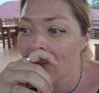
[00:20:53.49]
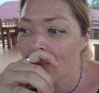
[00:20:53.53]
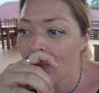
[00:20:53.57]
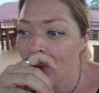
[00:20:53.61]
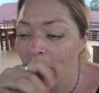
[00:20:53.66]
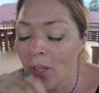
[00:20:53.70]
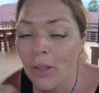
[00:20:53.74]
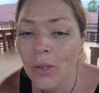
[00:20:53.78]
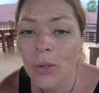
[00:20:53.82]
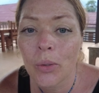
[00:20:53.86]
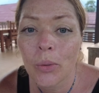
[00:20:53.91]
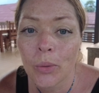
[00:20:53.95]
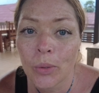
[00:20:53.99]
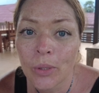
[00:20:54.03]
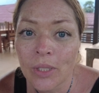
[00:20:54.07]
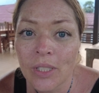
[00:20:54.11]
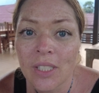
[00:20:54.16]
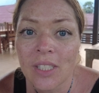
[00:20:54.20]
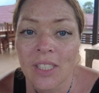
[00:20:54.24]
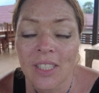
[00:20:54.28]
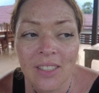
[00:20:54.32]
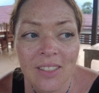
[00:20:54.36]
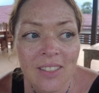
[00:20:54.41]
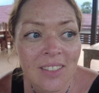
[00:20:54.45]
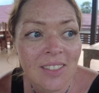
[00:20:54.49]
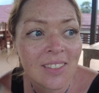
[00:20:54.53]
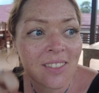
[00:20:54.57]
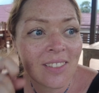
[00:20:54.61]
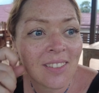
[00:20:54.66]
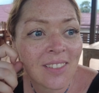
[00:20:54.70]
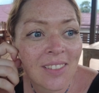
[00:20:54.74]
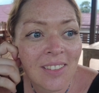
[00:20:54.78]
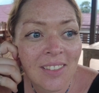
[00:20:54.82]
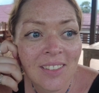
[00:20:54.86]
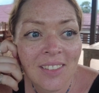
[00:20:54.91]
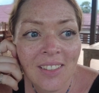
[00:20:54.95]
One of the coolest things
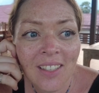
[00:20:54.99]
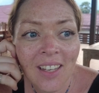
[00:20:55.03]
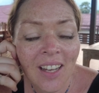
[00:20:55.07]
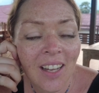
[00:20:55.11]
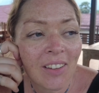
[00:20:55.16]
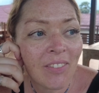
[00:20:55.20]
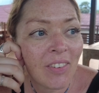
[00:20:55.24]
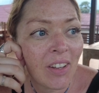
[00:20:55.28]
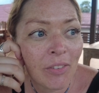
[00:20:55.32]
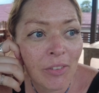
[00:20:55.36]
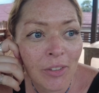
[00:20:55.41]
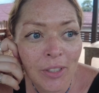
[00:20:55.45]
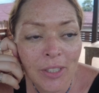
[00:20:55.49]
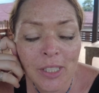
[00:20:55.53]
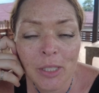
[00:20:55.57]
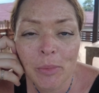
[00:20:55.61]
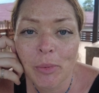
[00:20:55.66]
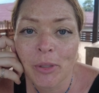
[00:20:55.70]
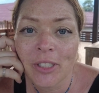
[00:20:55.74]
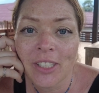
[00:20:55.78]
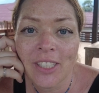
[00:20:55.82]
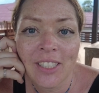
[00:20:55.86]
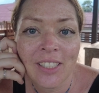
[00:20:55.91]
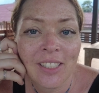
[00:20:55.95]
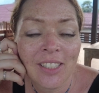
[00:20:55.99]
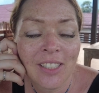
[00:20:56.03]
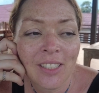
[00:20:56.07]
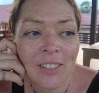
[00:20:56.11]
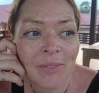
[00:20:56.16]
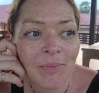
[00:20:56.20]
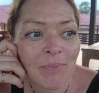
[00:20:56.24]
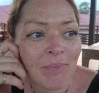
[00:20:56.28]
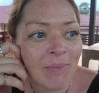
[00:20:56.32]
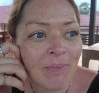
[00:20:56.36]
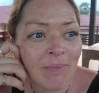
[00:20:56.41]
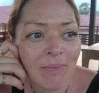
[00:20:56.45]
I've ever experienced,
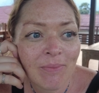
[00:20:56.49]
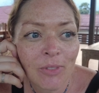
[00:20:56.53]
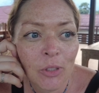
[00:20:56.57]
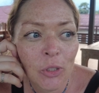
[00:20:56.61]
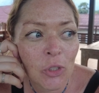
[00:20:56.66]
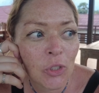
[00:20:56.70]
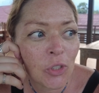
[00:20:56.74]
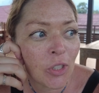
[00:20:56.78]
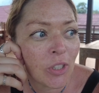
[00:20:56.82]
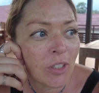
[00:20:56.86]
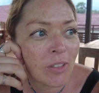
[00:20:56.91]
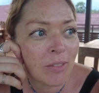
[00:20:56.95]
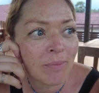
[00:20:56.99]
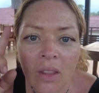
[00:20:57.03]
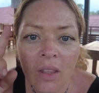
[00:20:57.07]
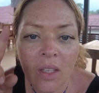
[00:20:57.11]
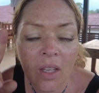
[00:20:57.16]
for sure.